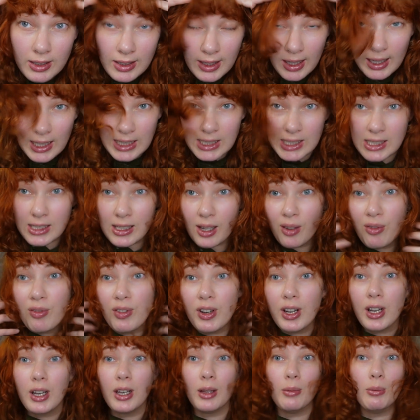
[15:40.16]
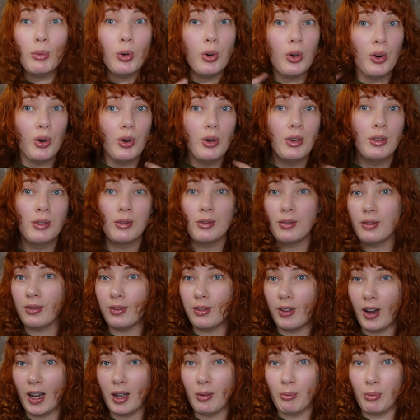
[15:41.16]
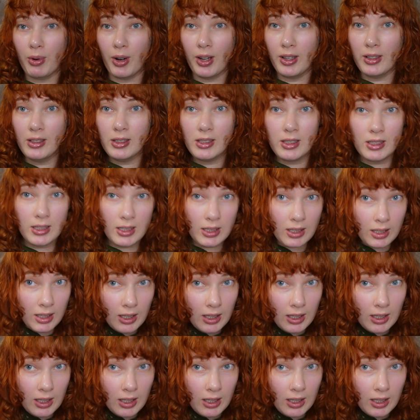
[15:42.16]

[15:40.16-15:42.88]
Yeah, it's definitely more vibrant.